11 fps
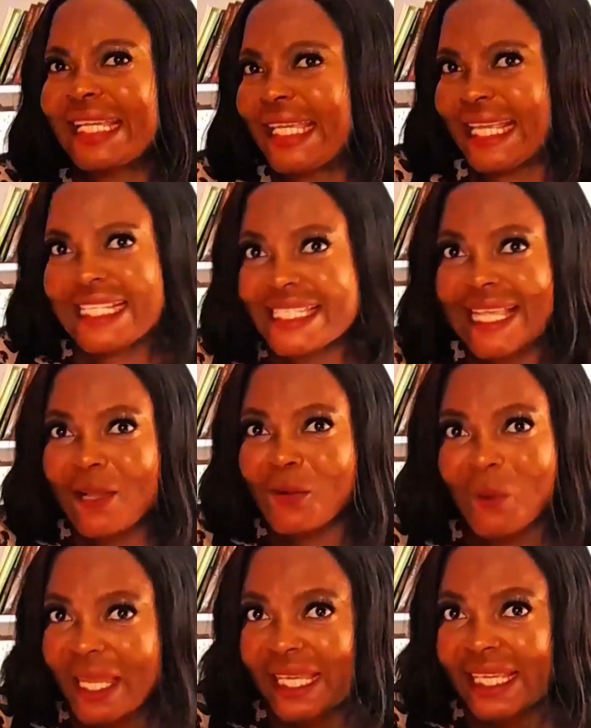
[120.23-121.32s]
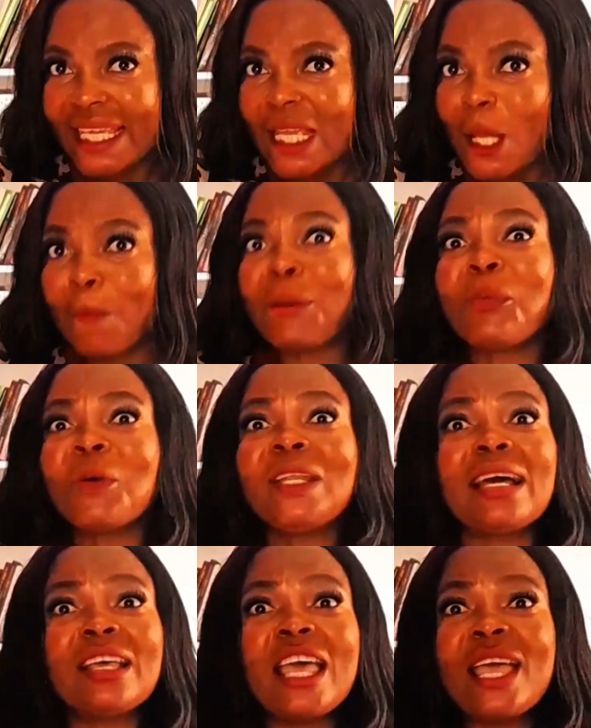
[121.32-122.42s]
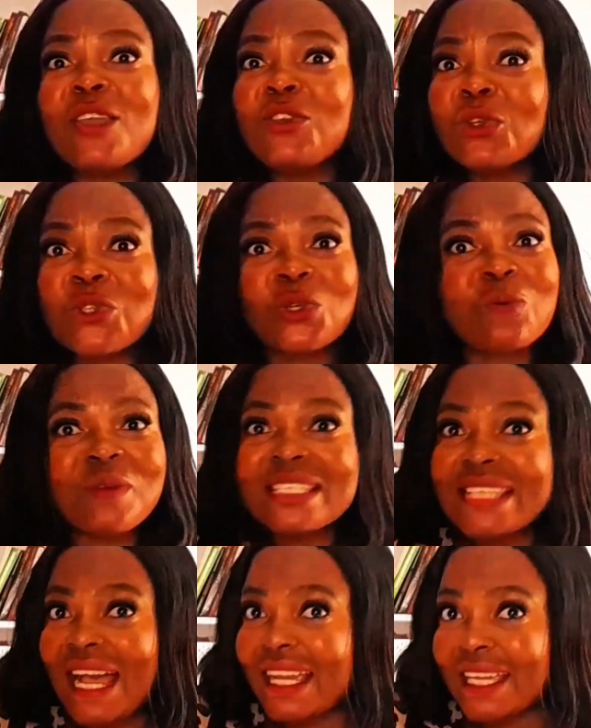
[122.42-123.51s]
and get away. YouTube is